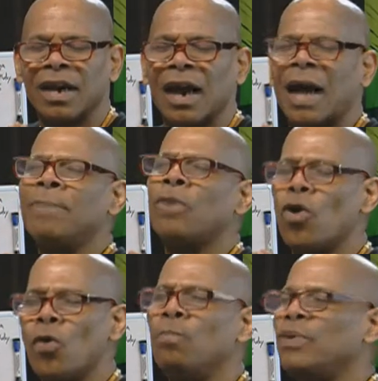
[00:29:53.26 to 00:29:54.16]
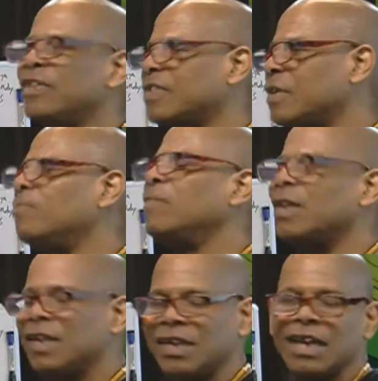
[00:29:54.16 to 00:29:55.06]
I'm hoping
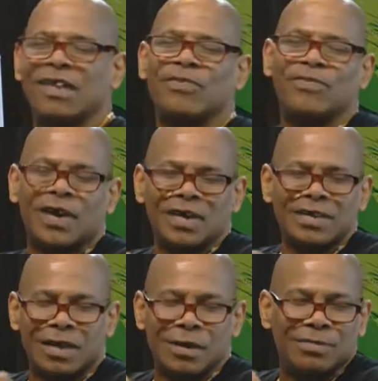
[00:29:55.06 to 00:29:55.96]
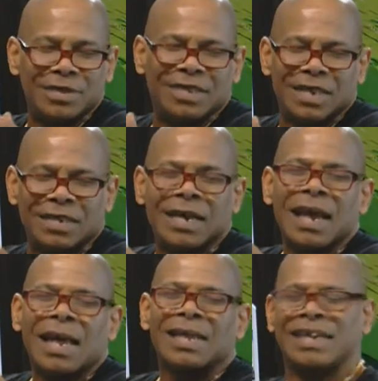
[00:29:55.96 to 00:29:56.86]
somebody gets fucked up and says,
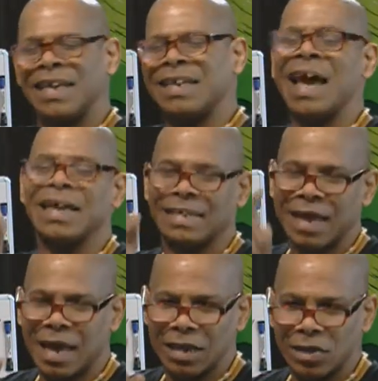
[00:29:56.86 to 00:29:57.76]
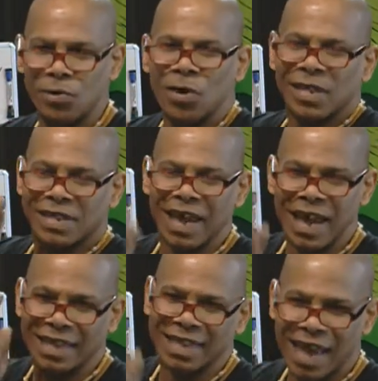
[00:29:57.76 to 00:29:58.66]
didn't I tell you,
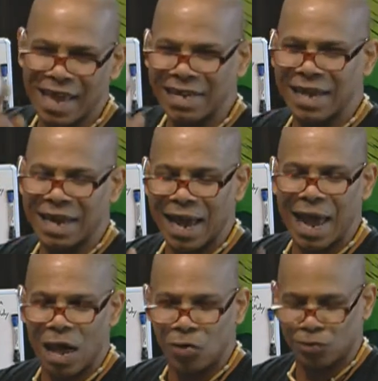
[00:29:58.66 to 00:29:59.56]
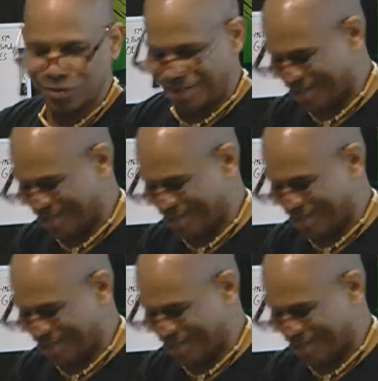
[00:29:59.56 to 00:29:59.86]
take that nigga out?